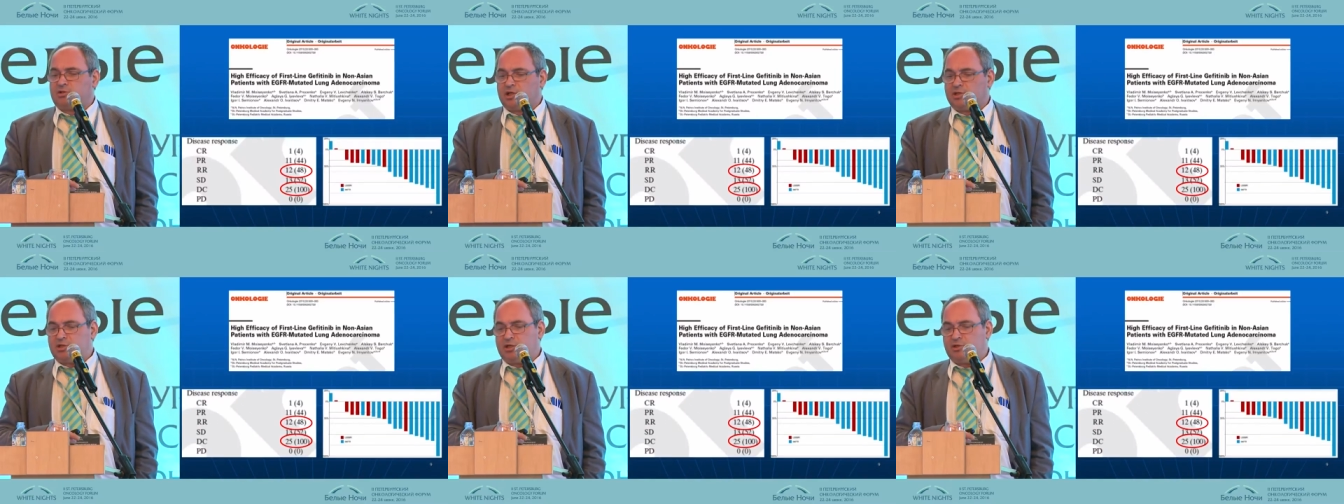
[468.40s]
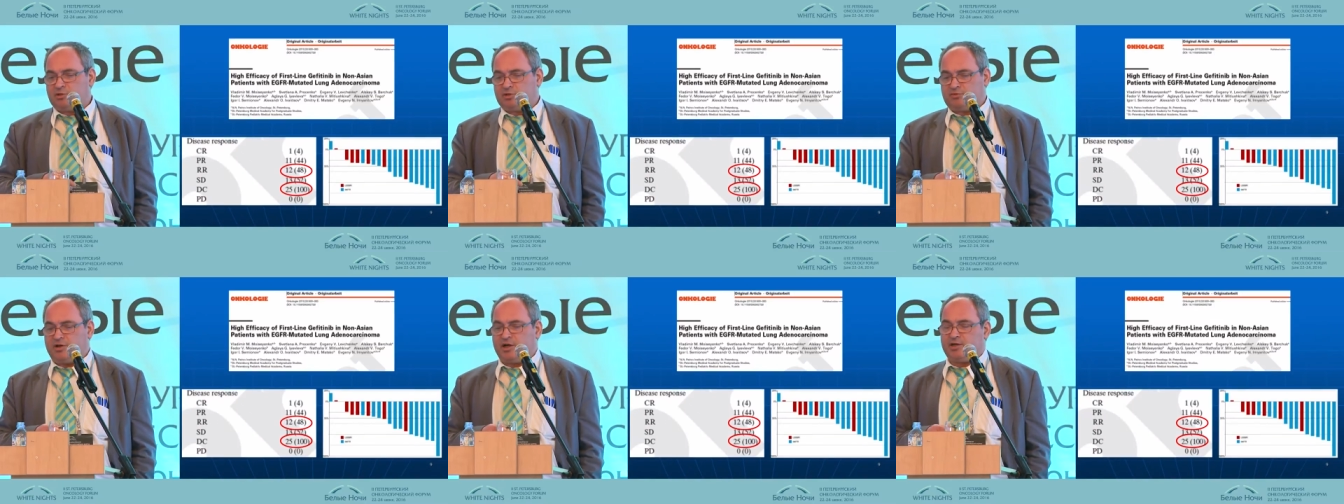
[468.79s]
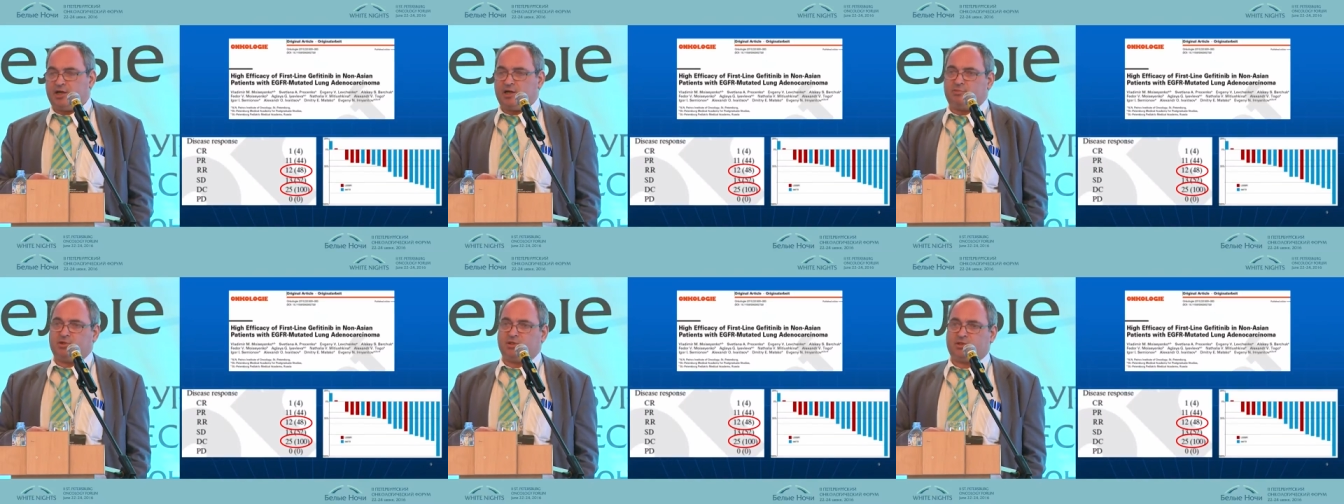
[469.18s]
continuous
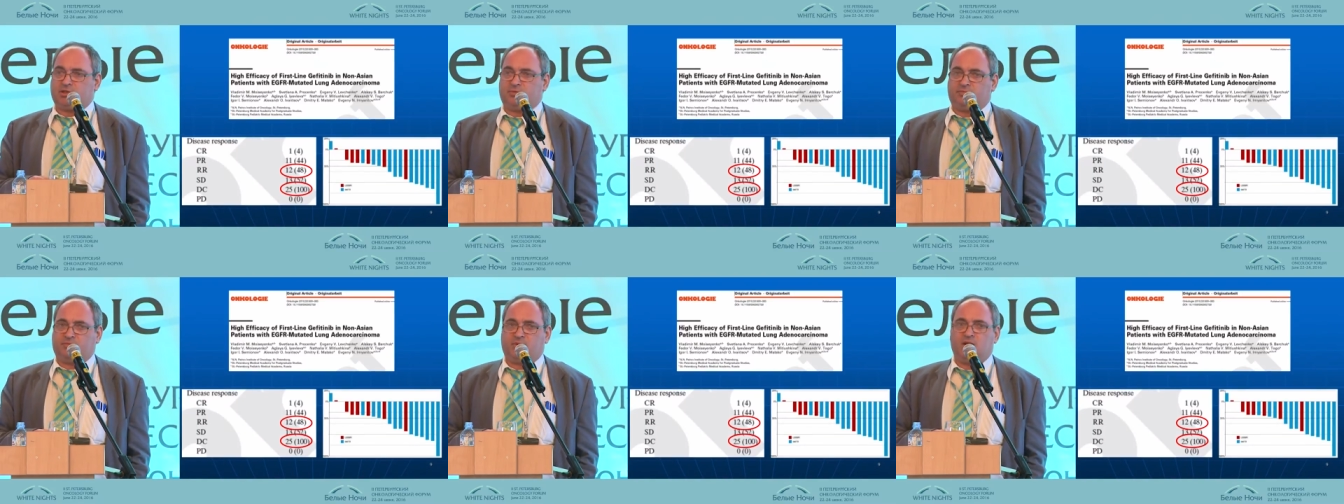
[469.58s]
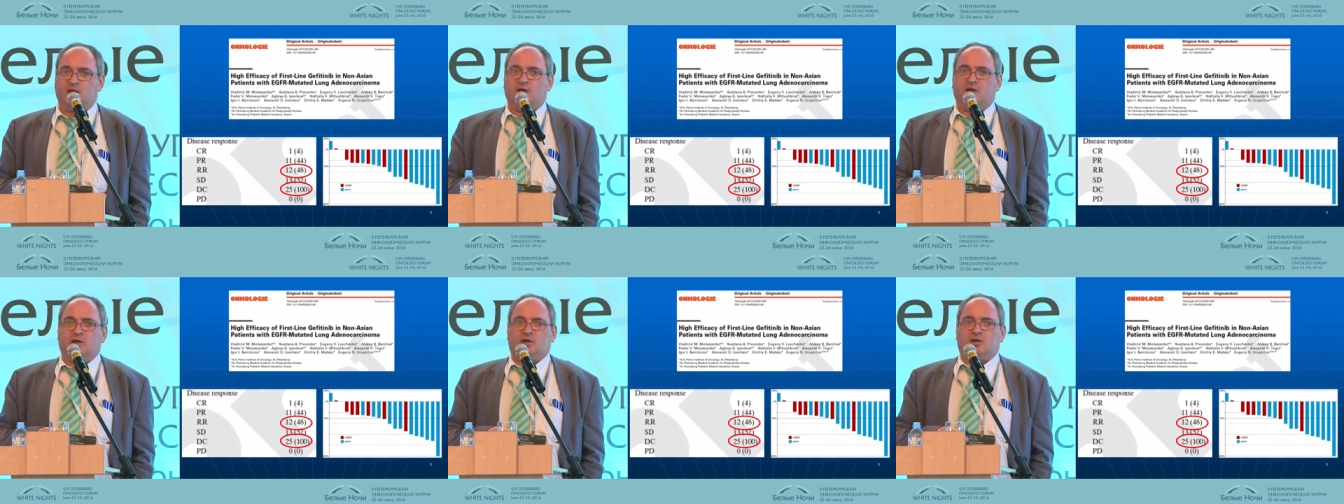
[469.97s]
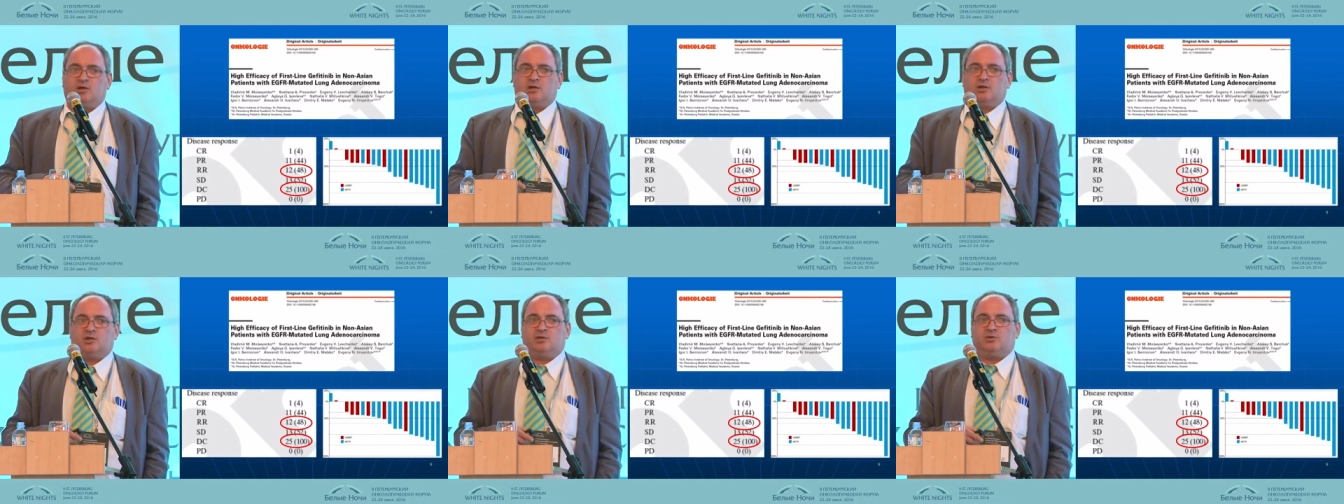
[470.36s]
variables.
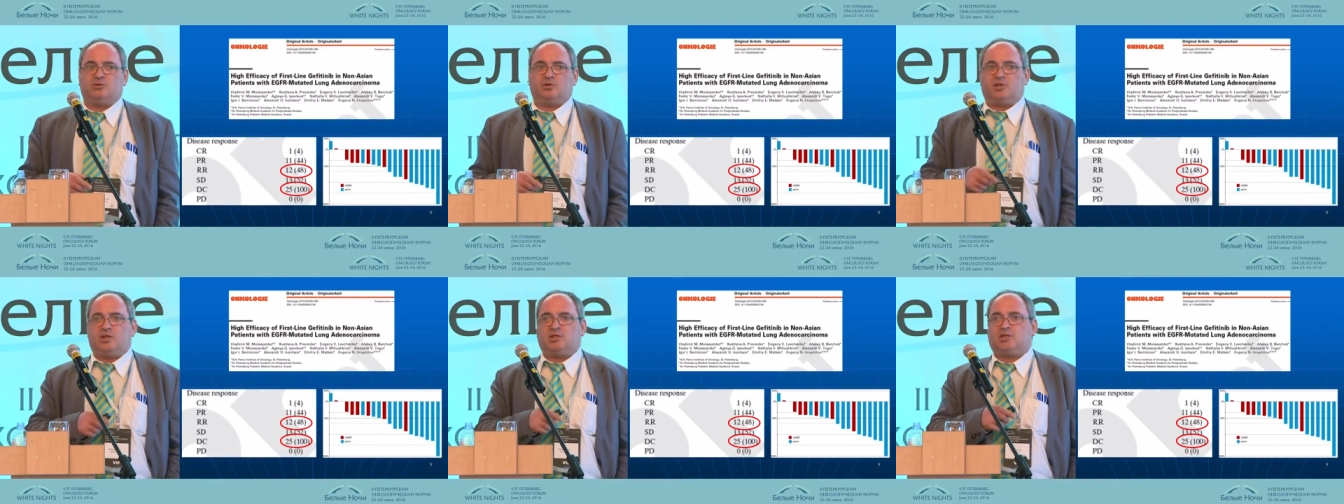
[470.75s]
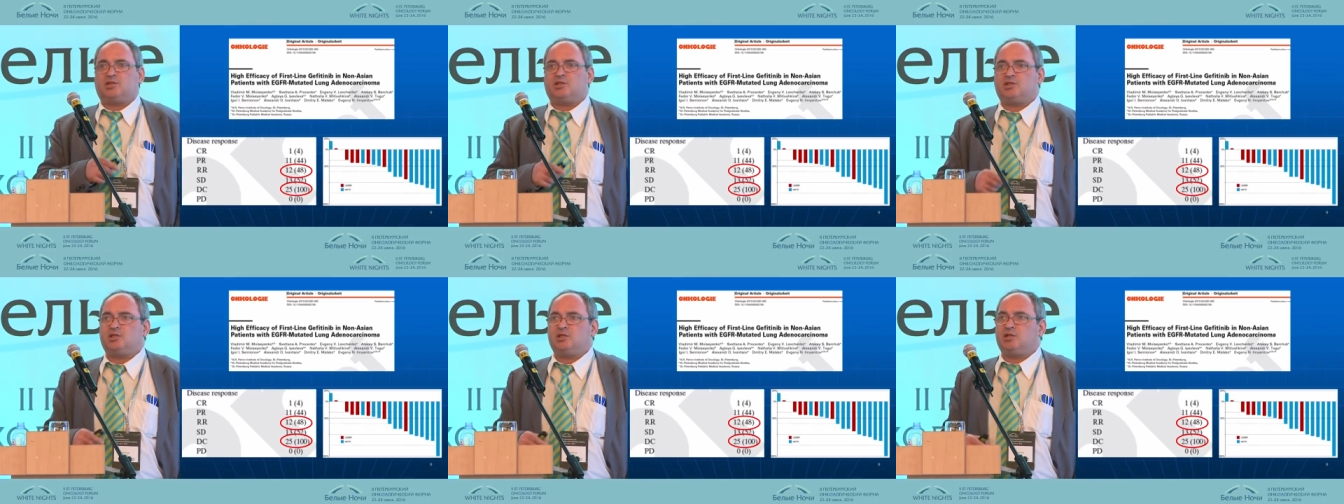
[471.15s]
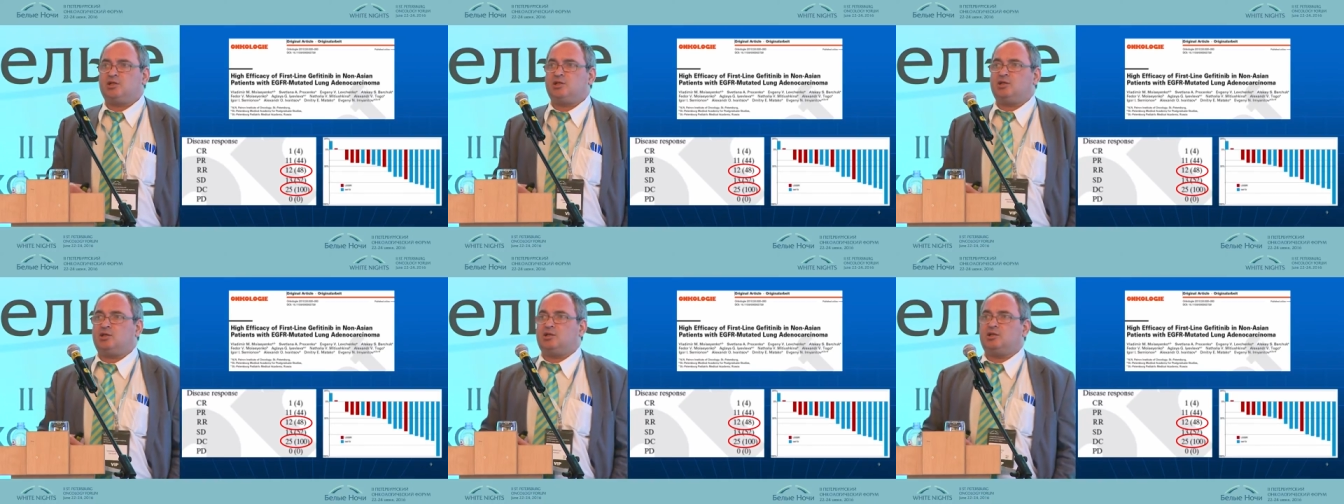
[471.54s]
Uh, look, this is
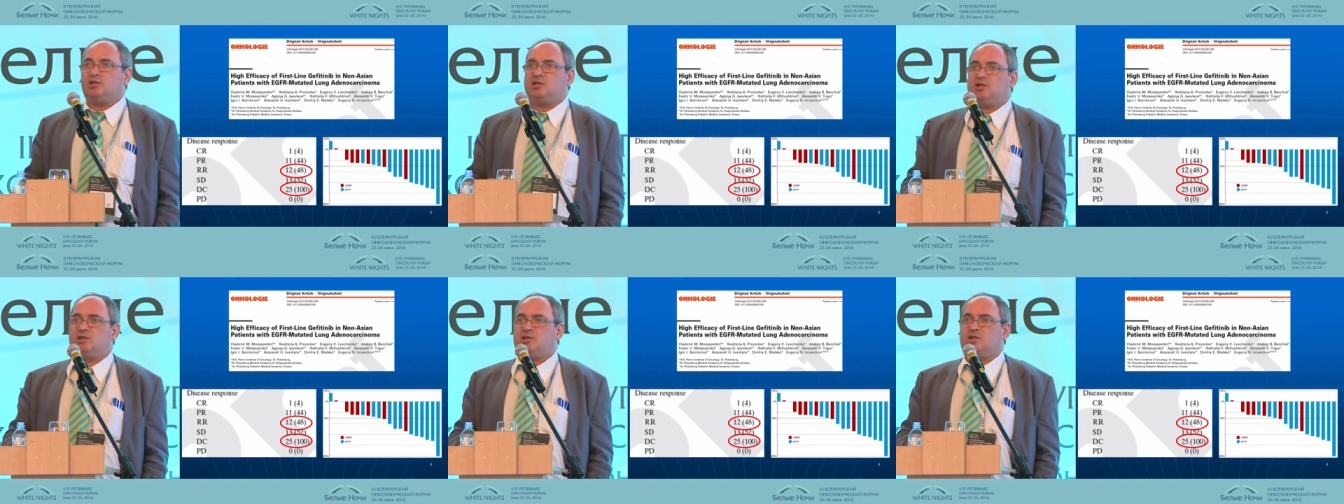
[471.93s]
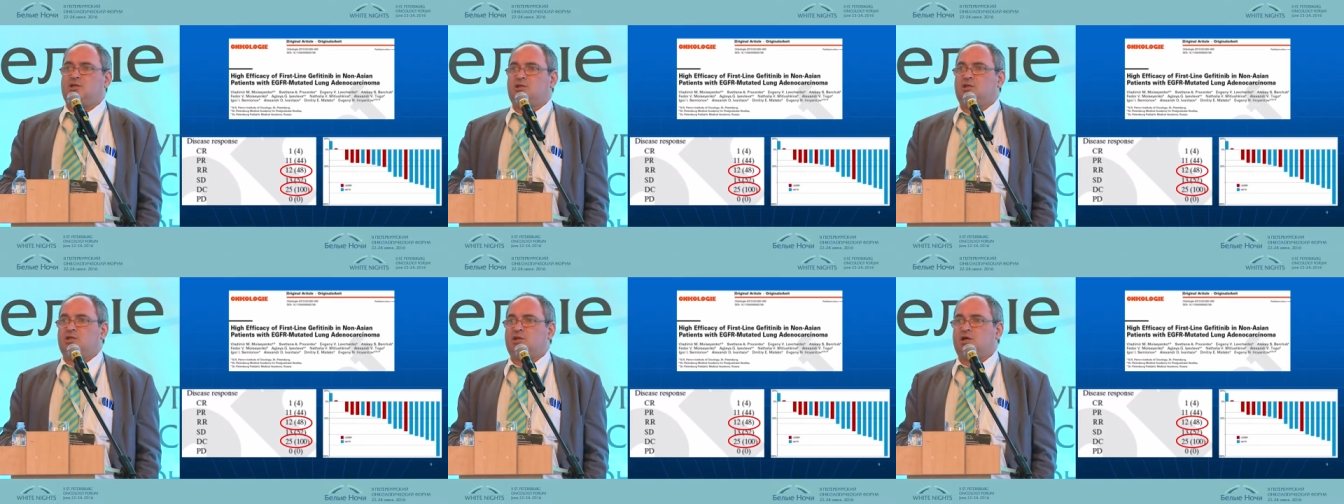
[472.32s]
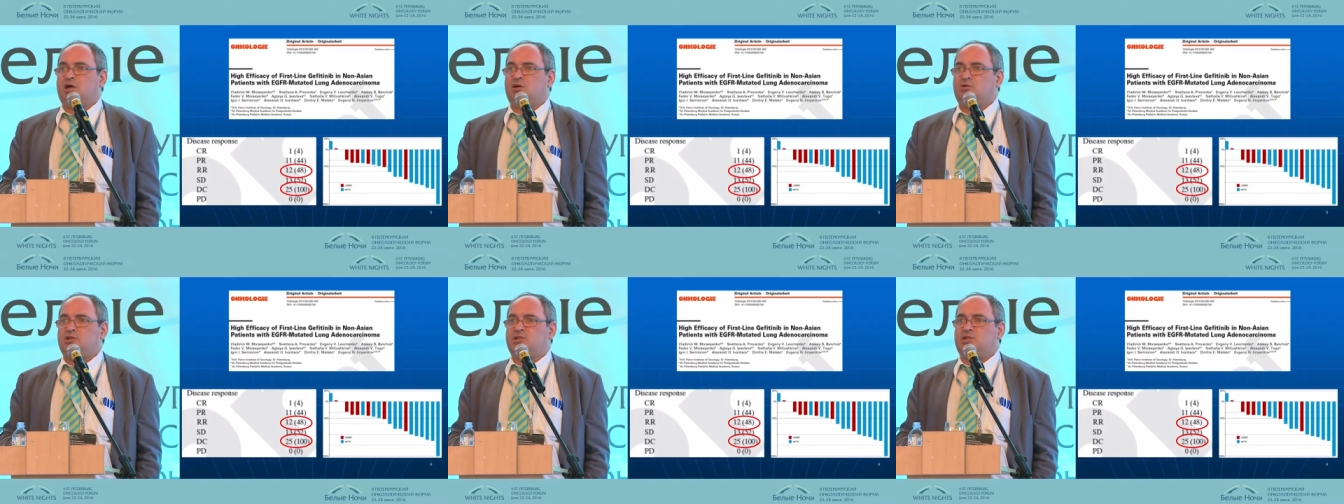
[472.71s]
uh,
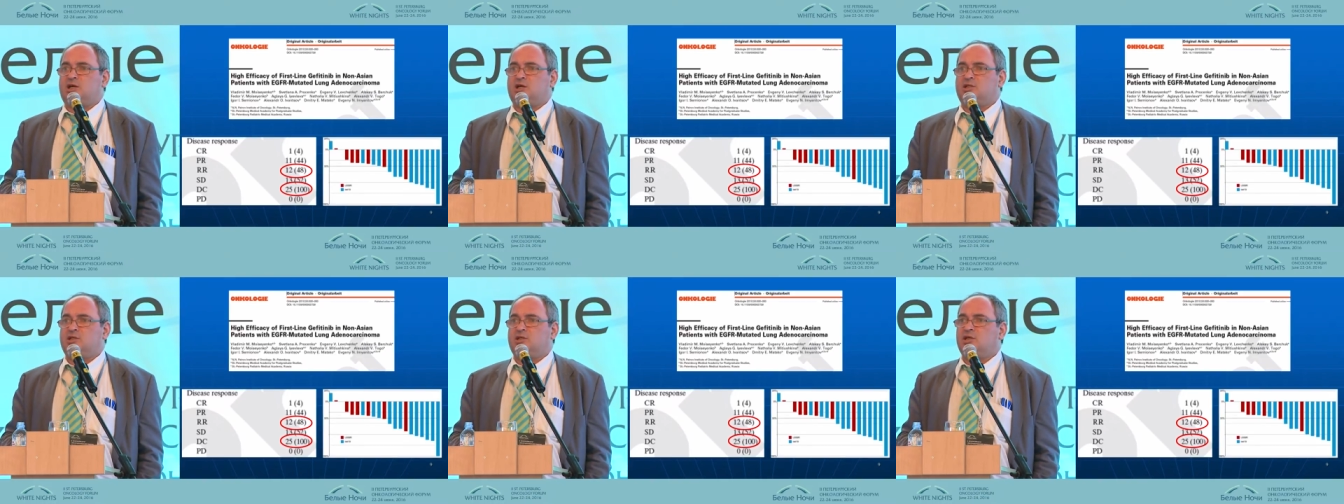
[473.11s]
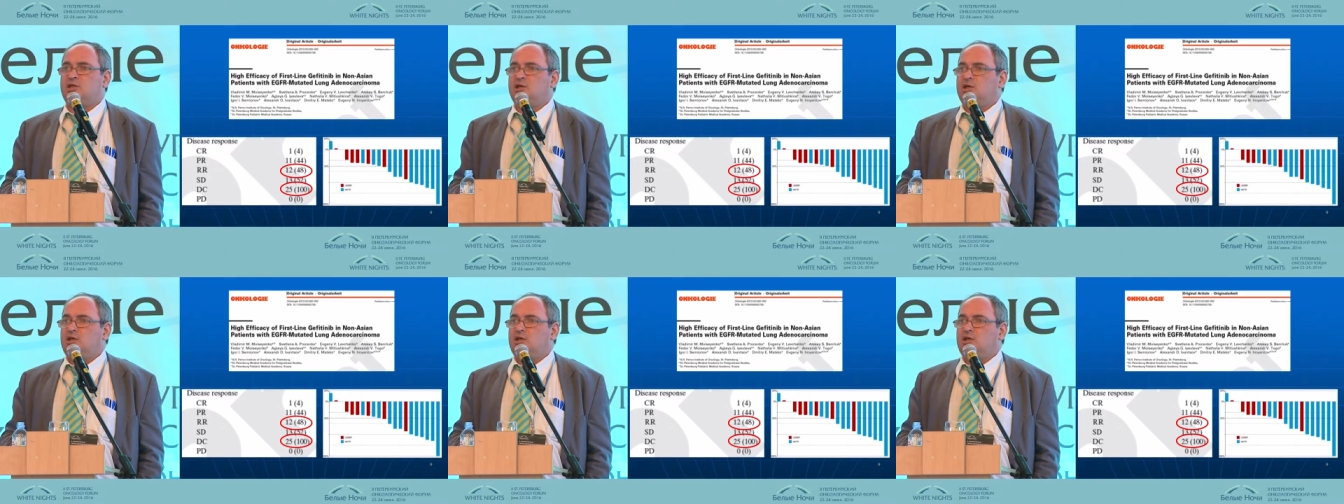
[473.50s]
our study,